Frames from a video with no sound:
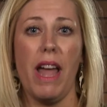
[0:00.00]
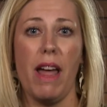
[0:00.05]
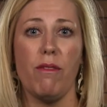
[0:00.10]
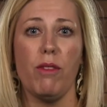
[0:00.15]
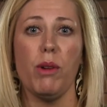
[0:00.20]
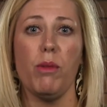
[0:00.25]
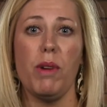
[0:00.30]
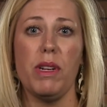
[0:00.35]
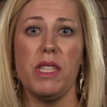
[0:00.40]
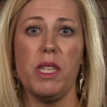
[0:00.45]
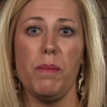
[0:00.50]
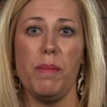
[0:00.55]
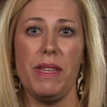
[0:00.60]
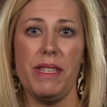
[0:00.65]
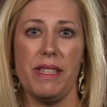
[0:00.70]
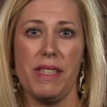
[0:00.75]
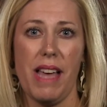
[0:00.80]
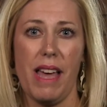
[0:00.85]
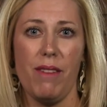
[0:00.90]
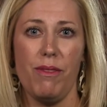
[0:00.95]
everyone to be
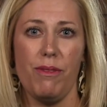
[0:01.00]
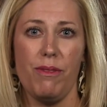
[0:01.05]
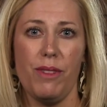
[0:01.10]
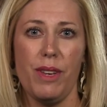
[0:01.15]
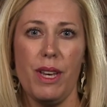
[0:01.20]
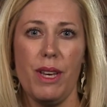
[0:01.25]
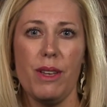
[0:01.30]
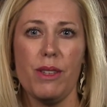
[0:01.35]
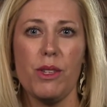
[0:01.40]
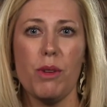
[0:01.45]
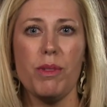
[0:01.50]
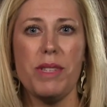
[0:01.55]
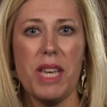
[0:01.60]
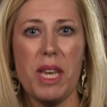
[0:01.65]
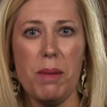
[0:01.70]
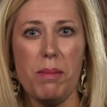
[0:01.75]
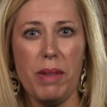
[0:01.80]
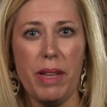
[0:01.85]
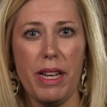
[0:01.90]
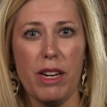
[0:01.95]
safe. So
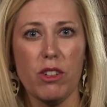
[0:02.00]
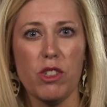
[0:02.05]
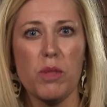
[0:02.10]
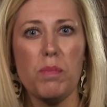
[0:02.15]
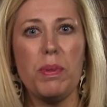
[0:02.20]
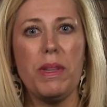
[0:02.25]
team leaders,